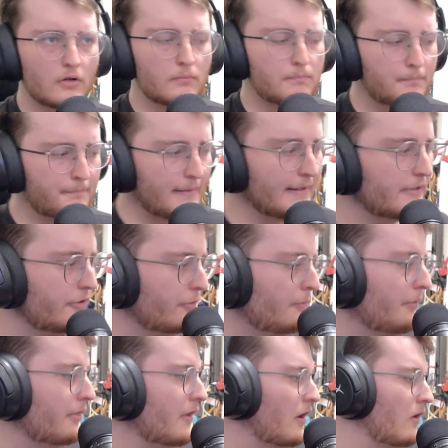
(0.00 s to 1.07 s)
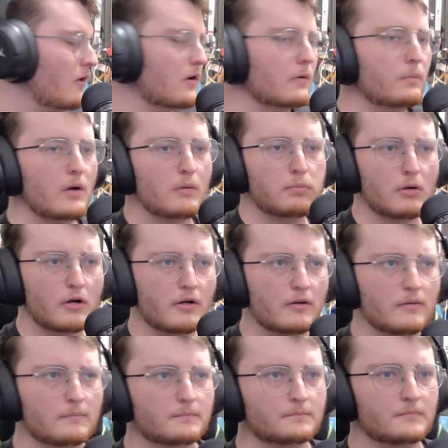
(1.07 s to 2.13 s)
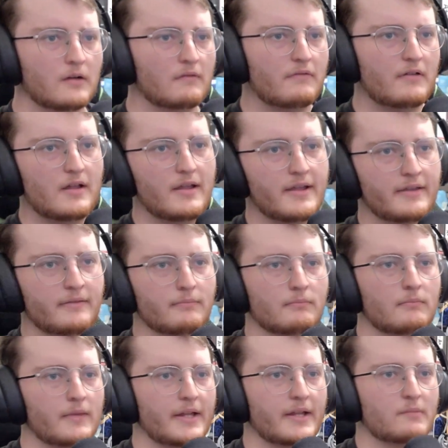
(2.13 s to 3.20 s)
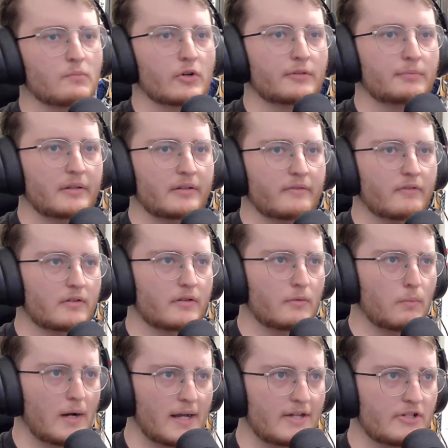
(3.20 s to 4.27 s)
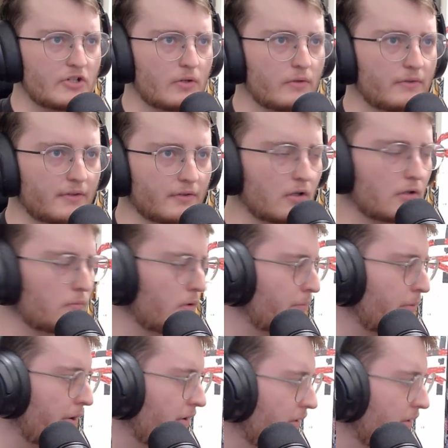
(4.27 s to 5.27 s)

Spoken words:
back to the hardware part of it, and like more specifically why I chose this hardware part.